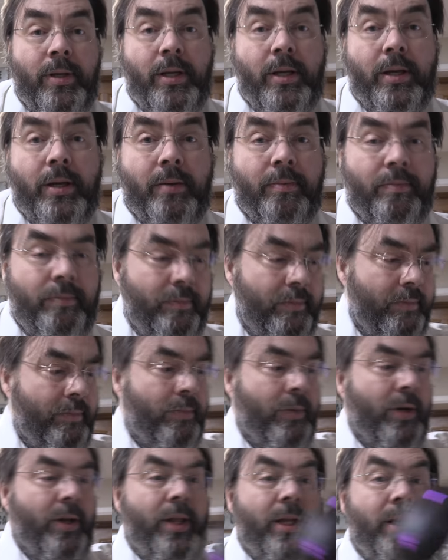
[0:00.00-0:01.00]

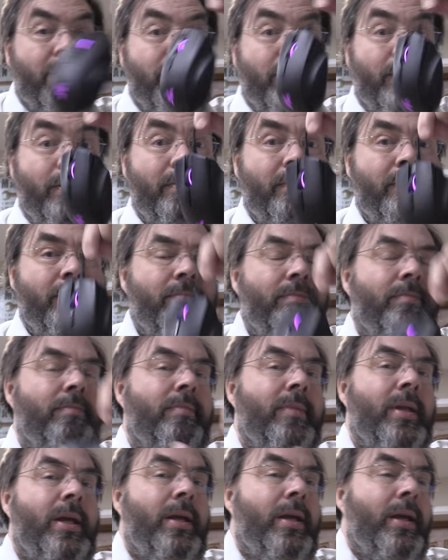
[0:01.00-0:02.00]
one of these.
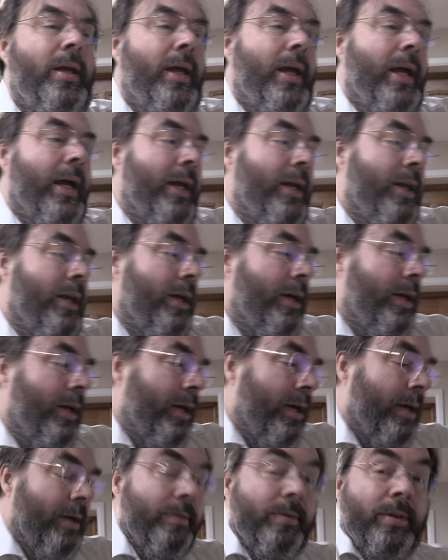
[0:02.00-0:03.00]
And
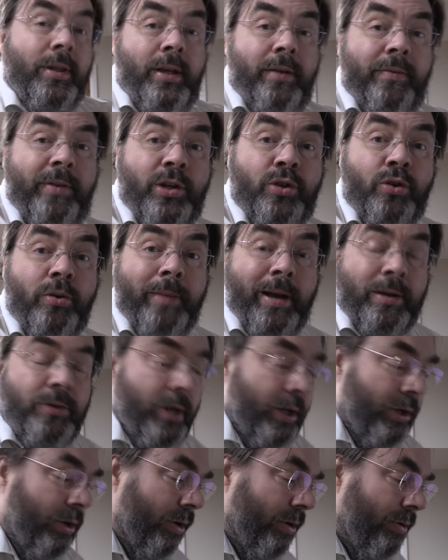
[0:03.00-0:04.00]
the original mouse
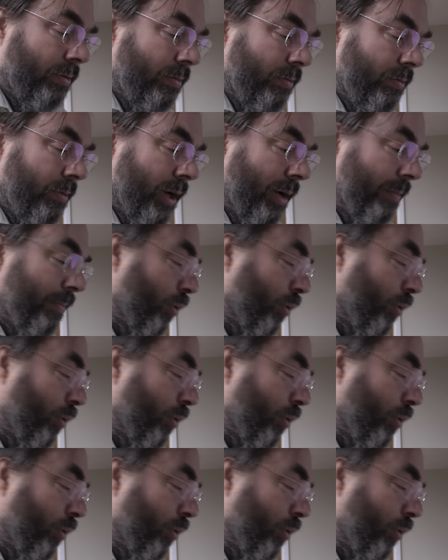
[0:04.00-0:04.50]
I